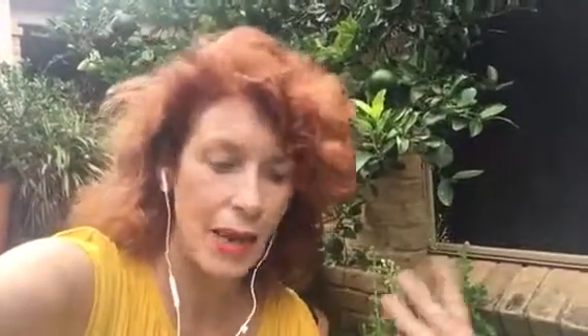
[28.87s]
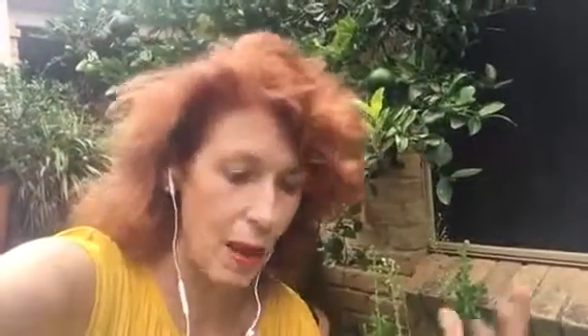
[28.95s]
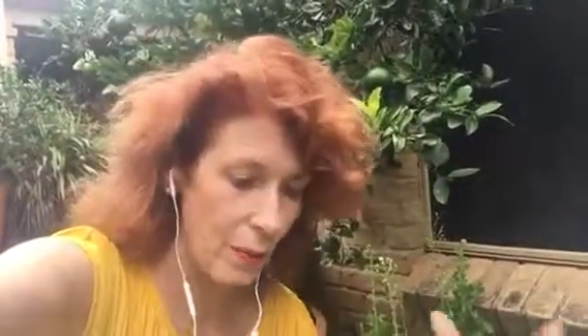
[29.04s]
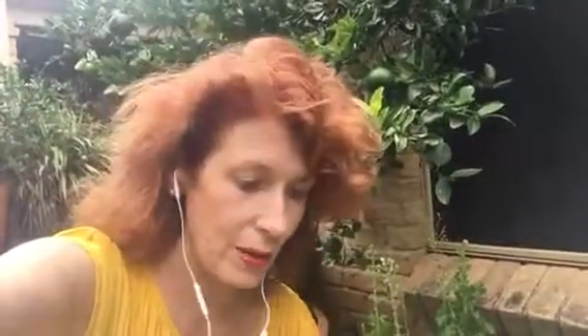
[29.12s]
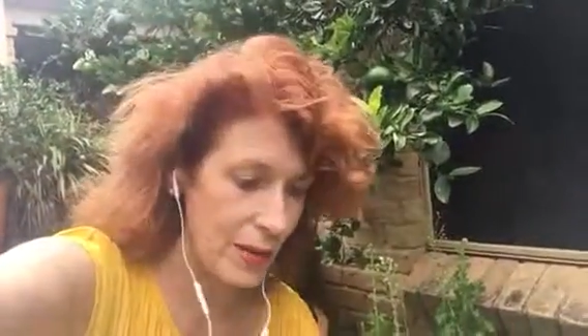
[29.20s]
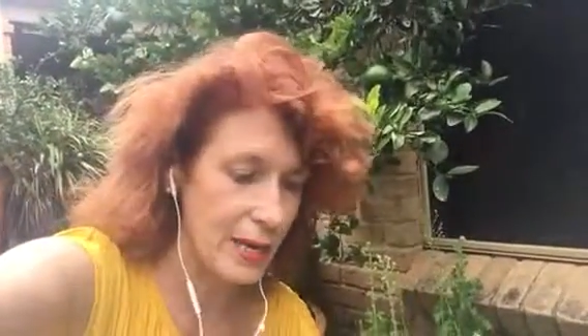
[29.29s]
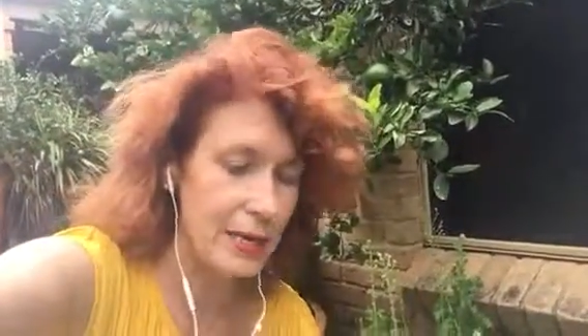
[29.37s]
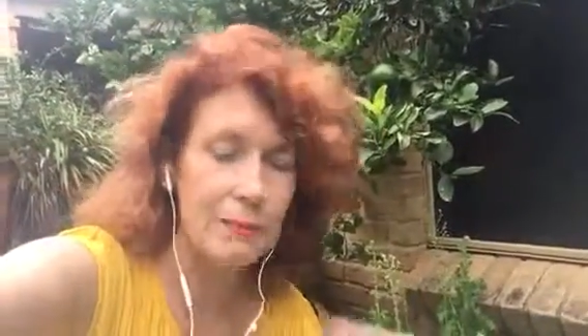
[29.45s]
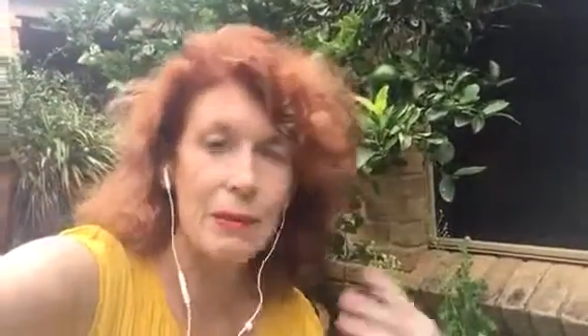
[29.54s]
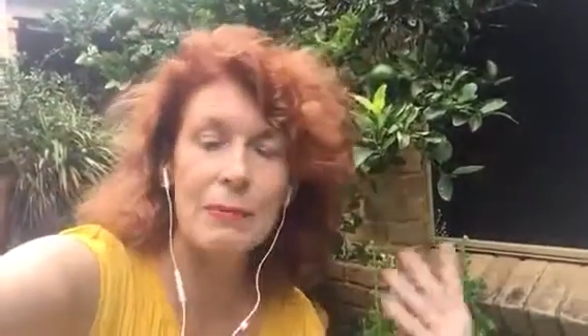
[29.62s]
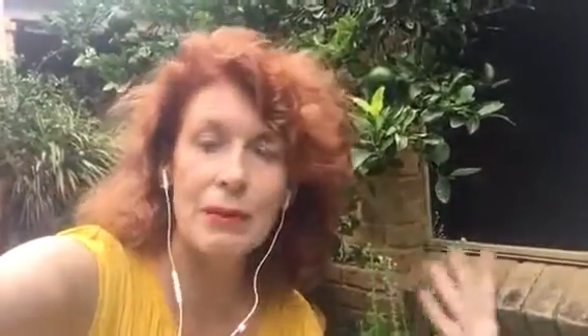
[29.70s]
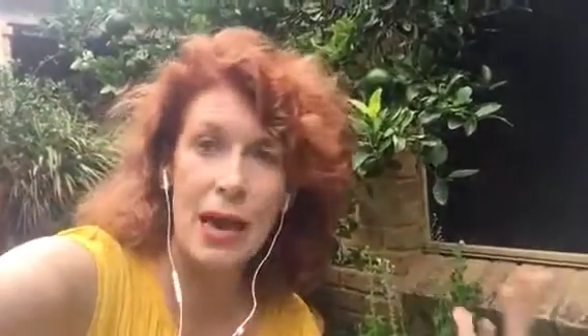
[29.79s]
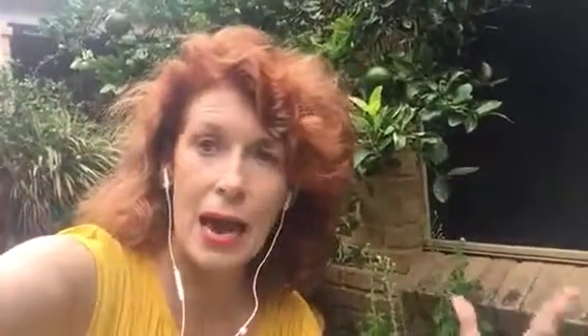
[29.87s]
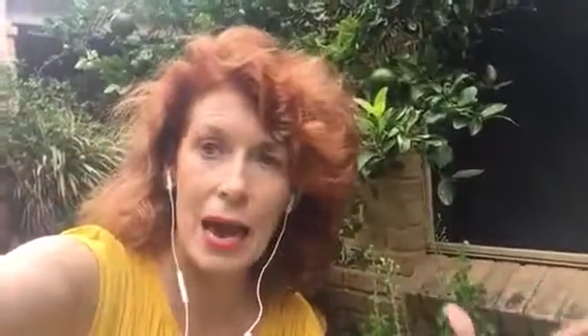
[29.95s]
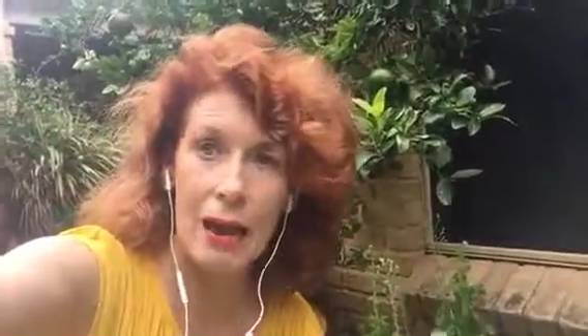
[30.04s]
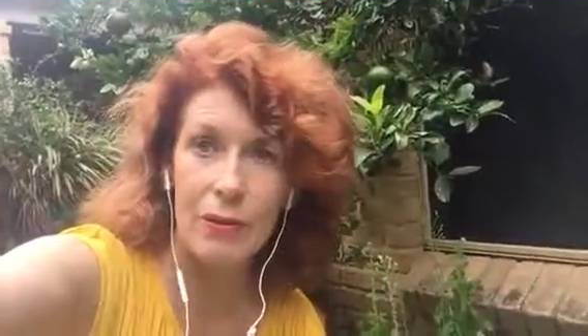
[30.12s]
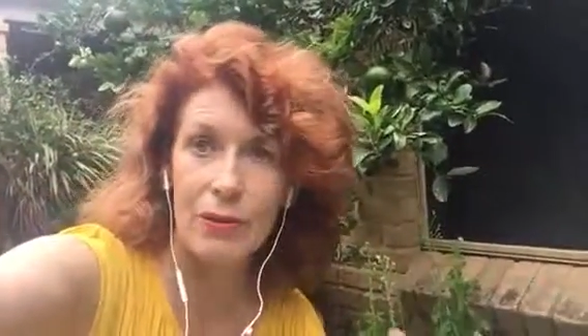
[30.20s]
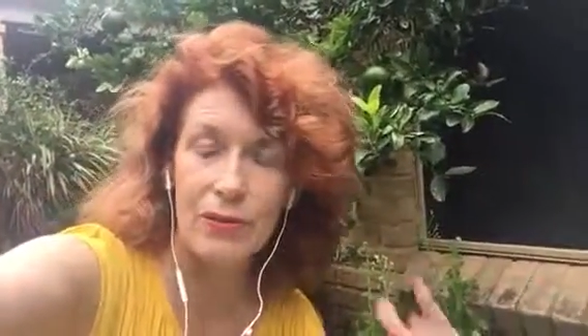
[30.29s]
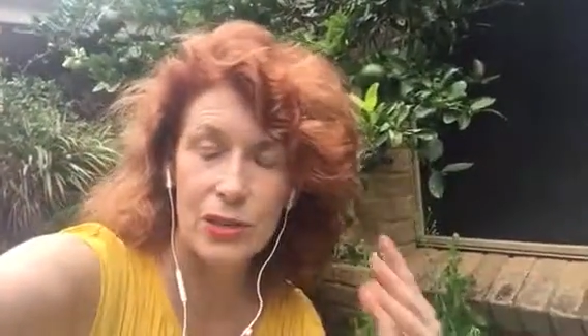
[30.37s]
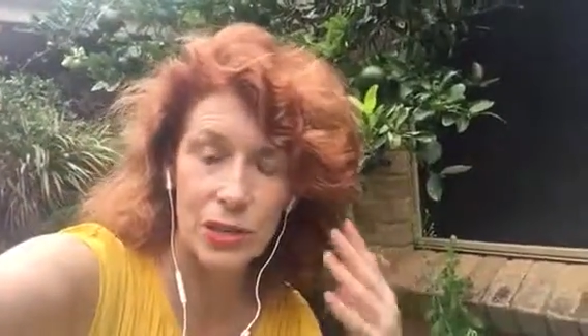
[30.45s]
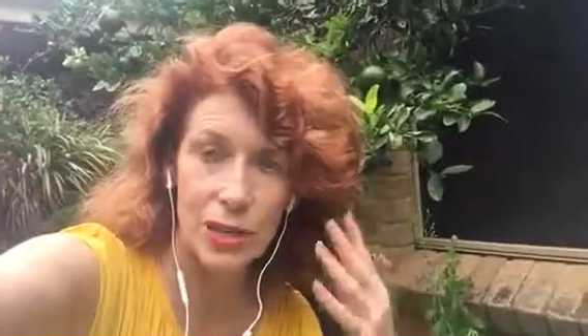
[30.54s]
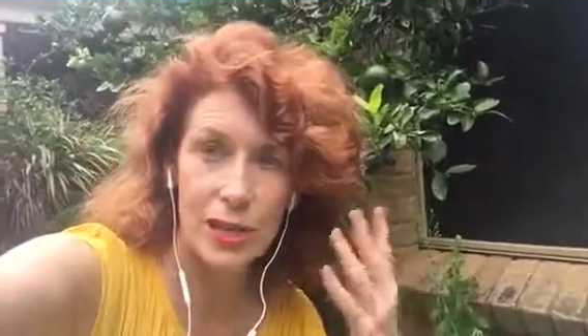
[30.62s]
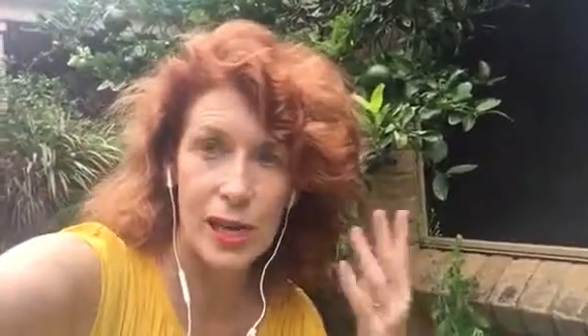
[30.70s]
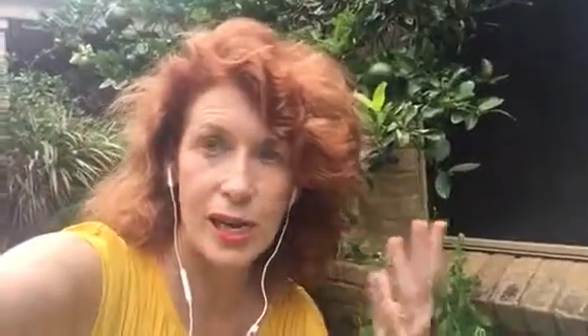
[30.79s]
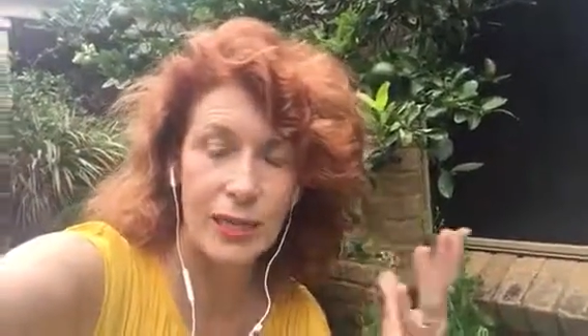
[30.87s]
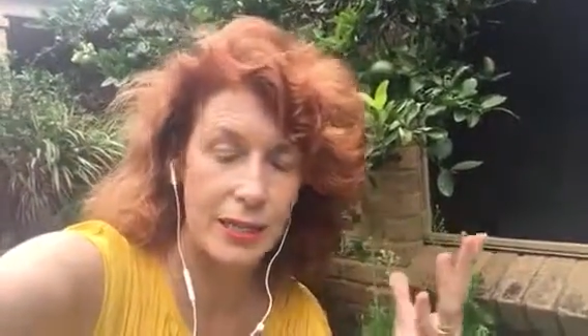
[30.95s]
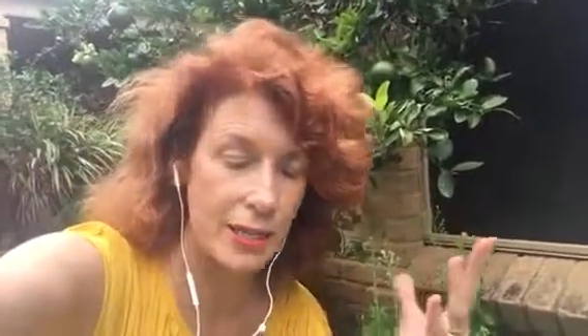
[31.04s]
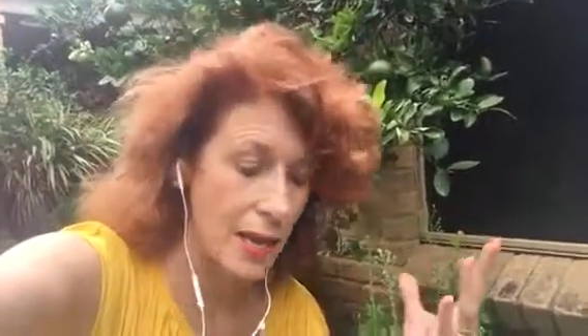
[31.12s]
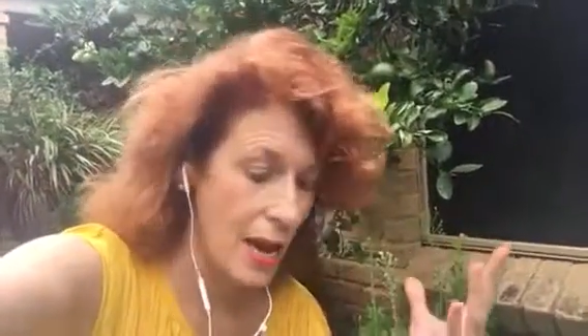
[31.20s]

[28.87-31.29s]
how we eat, maybe how we visualize,